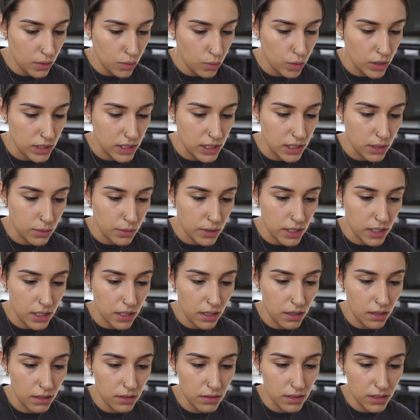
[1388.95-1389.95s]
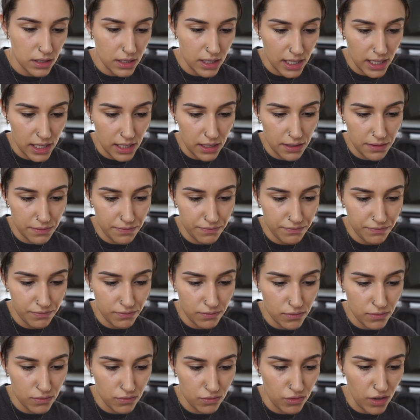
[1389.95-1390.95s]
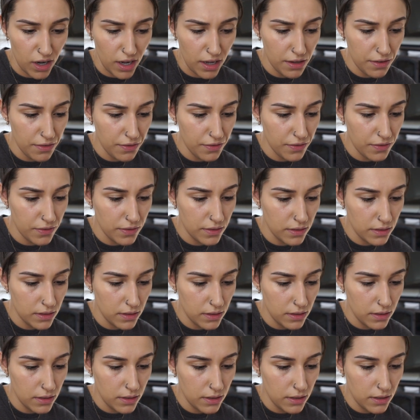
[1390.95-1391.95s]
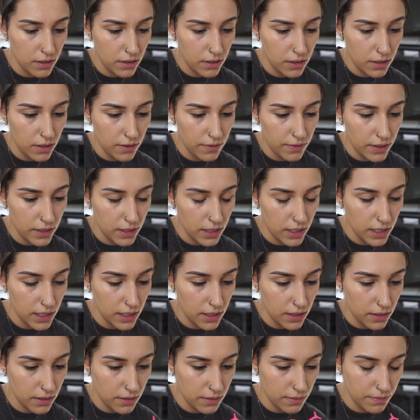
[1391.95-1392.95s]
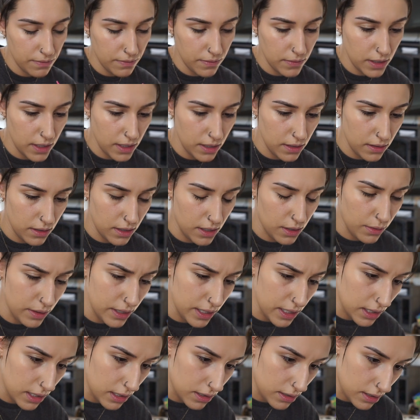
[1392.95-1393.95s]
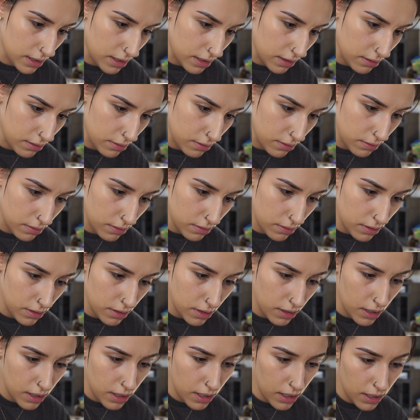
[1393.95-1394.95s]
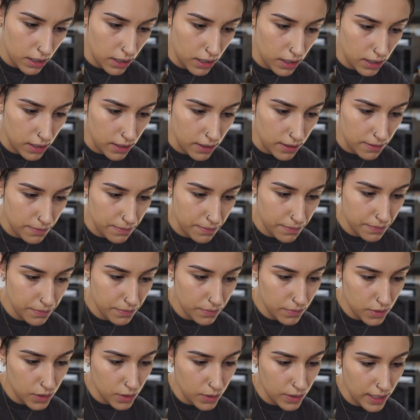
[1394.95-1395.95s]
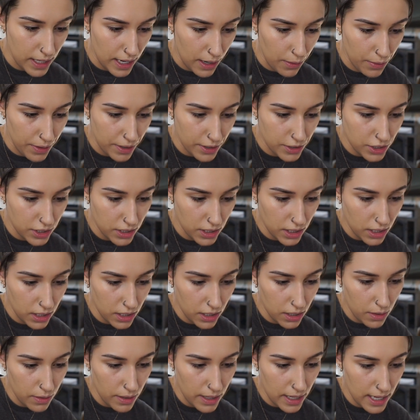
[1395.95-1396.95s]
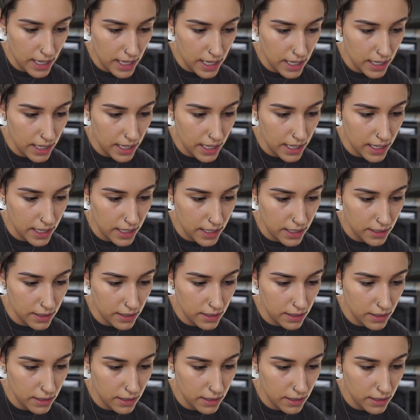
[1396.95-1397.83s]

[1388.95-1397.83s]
what's the word called? Like rough, I feel like. How do I get these out? So yeah, we're just gonna go ahead and